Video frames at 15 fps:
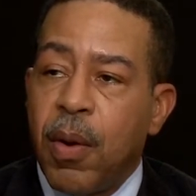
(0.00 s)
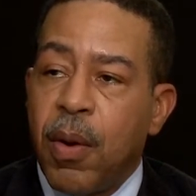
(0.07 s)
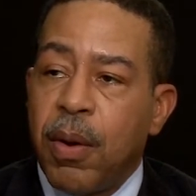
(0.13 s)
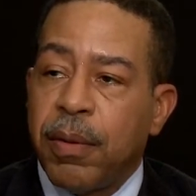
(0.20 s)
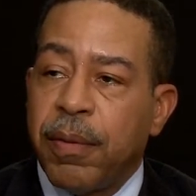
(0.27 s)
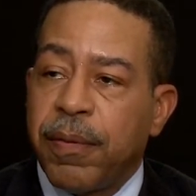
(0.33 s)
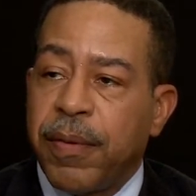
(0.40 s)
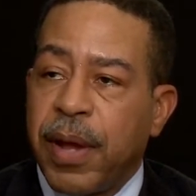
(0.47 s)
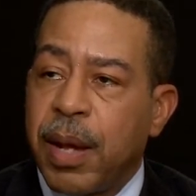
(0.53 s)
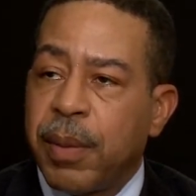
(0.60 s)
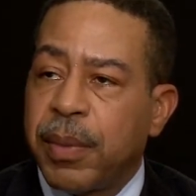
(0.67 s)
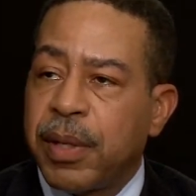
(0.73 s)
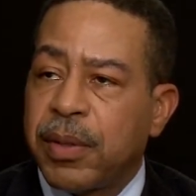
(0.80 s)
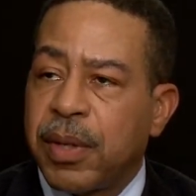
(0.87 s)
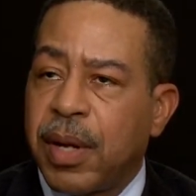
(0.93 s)
On the
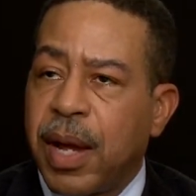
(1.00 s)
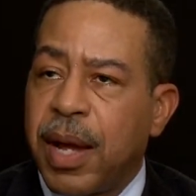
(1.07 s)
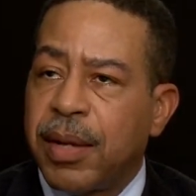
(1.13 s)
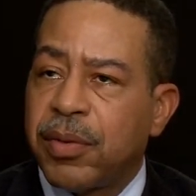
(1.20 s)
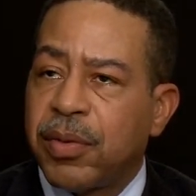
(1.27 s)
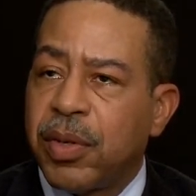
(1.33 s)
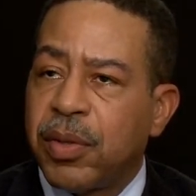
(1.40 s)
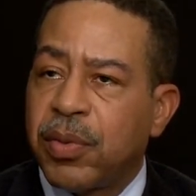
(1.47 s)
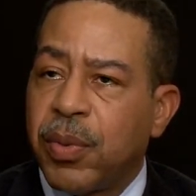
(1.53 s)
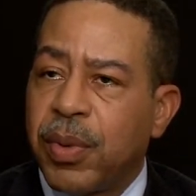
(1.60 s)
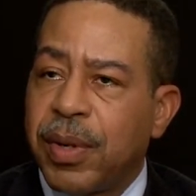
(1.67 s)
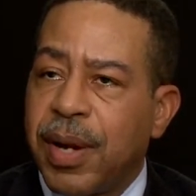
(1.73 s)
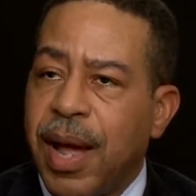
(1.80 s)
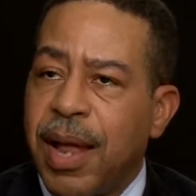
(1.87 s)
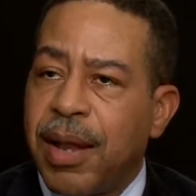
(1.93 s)
family side, since we're
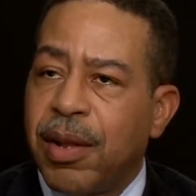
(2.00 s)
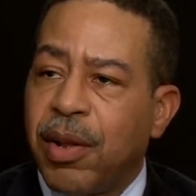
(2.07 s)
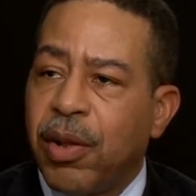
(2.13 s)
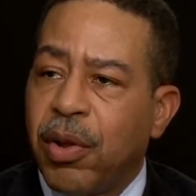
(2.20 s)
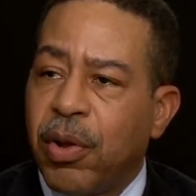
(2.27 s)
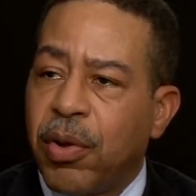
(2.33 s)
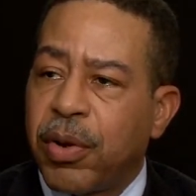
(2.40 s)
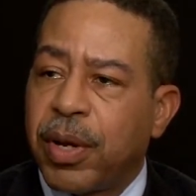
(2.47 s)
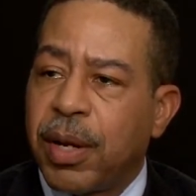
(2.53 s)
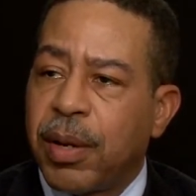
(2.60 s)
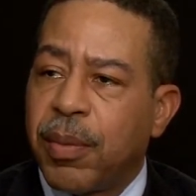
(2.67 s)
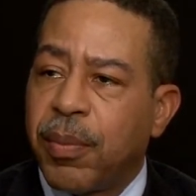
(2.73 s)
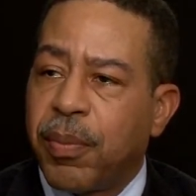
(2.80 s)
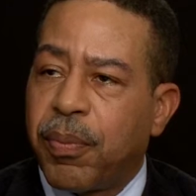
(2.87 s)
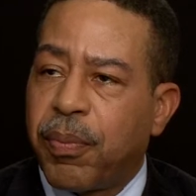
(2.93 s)
not
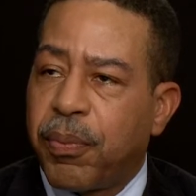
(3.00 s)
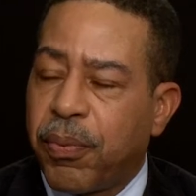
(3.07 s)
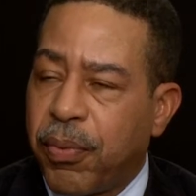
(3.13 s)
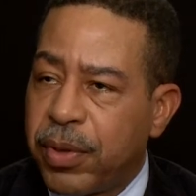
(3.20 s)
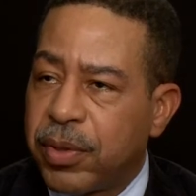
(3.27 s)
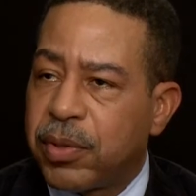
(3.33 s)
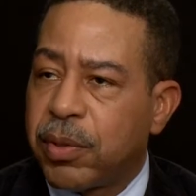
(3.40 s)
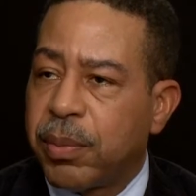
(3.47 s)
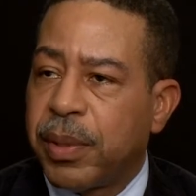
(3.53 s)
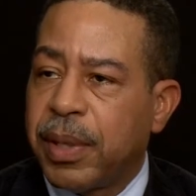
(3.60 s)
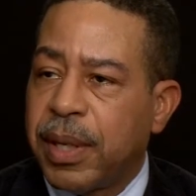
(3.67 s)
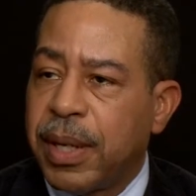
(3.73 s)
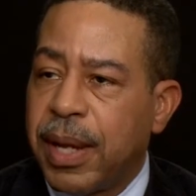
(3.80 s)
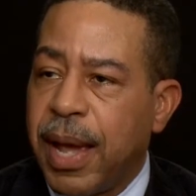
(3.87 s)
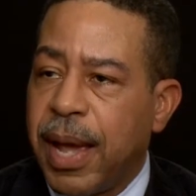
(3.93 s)
looking
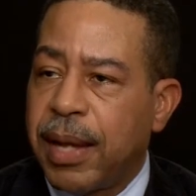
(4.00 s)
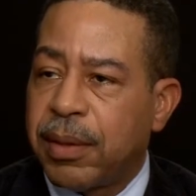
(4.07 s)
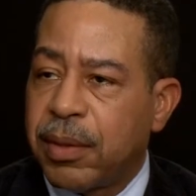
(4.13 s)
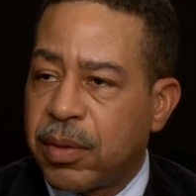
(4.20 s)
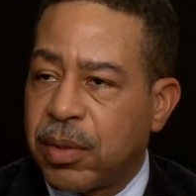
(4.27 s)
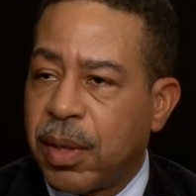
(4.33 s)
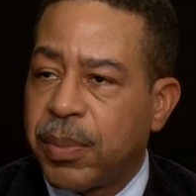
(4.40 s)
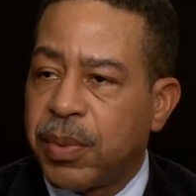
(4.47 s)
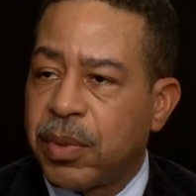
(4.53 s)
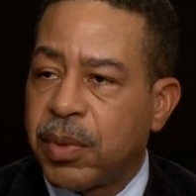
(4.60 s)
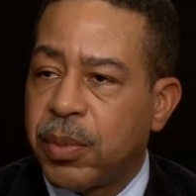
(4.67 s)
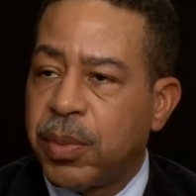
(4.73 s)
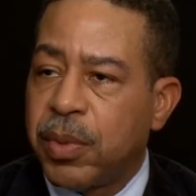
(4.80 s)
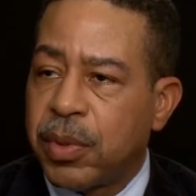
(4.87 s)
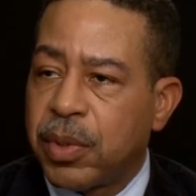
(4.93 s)
principally at the substance
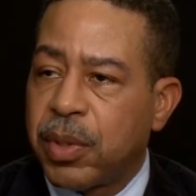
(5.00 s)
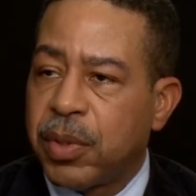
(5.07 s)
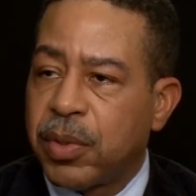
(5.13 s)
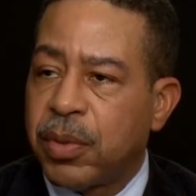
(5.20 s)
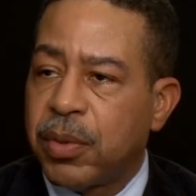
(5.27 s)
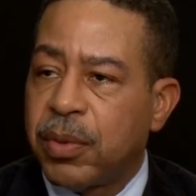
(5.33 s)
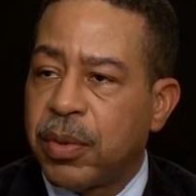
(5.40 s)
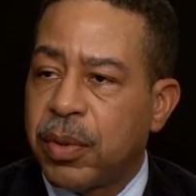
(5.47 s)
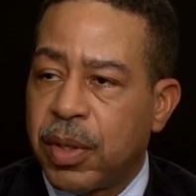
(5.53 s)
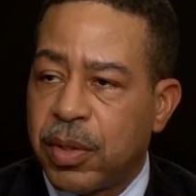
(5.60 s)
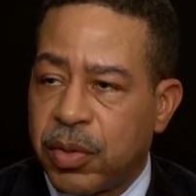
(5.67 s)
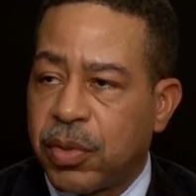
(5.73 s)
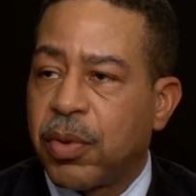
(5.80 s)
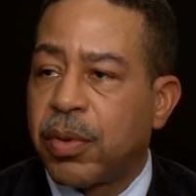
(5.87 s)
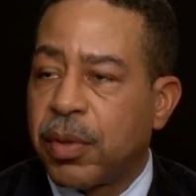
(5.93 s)
abuse issue, there's
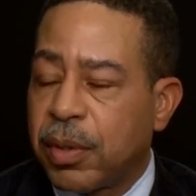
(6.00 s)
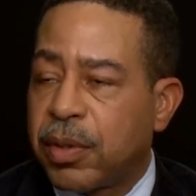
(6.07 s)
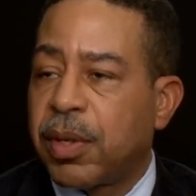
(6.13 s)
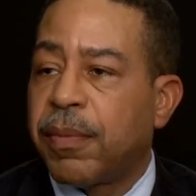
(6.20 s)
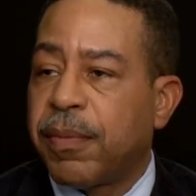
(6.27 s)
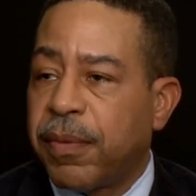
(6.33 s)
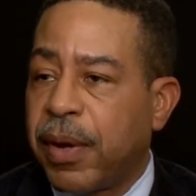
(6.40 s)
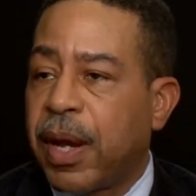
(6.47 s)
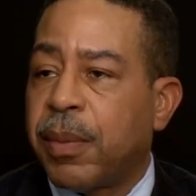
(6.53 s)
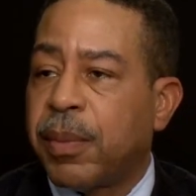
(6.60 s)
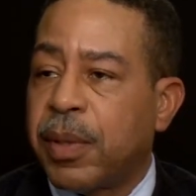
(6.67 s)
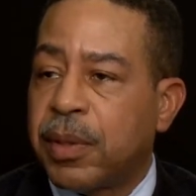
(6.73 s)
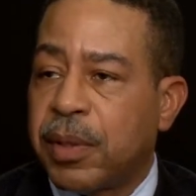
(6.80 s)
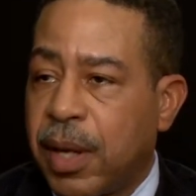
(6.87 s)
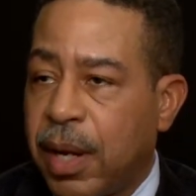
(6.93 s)
certainly some
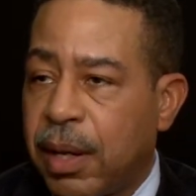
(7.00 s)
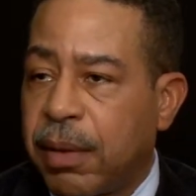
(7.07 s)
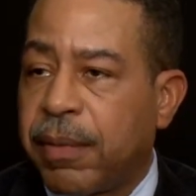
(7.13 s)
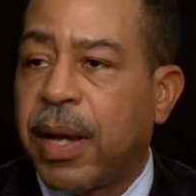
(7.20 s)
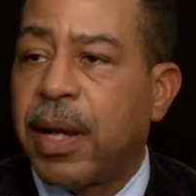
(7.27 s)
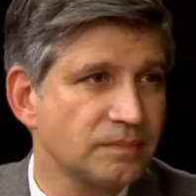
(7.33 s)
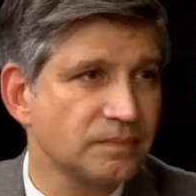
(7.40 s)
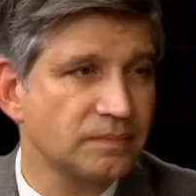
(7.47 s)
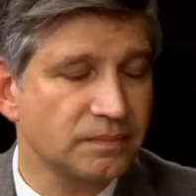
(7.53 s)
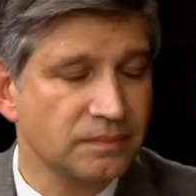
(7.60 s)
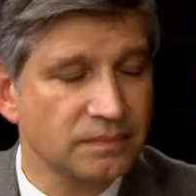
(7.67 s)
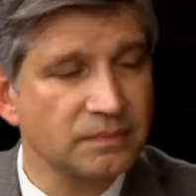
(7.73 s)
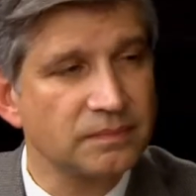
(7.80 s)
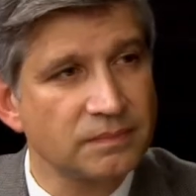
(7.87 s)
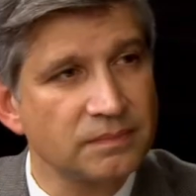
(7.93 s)
families, the head of
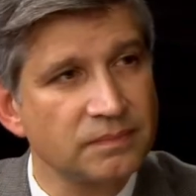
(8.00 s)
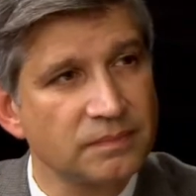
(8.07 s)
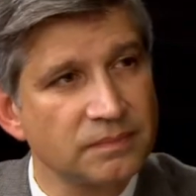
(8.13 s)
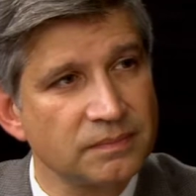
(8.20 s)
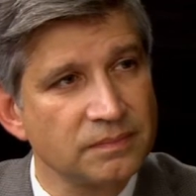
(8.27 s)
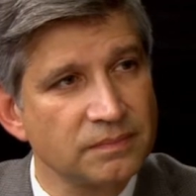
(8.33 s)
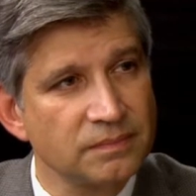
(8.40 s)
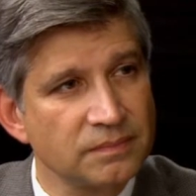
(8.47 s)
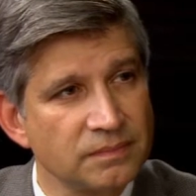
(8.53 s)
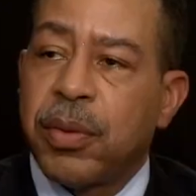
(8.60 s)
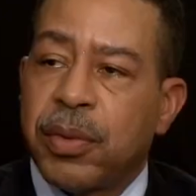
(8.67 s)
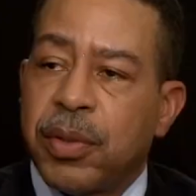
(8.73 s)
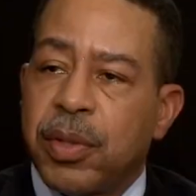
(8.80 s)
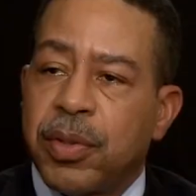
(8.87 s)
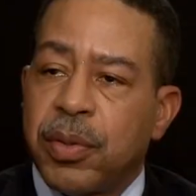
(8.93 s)
household mm-hmm. has
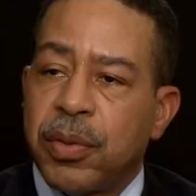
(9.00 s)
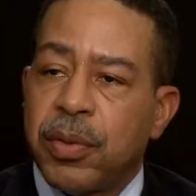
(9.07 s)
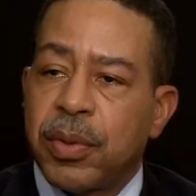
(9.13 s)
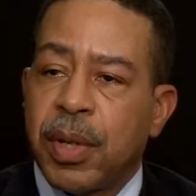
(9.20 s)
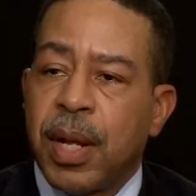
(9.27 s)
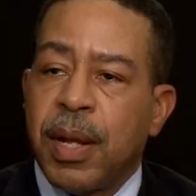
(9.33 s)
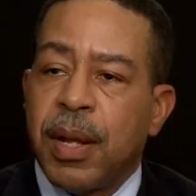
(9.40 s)
those issues.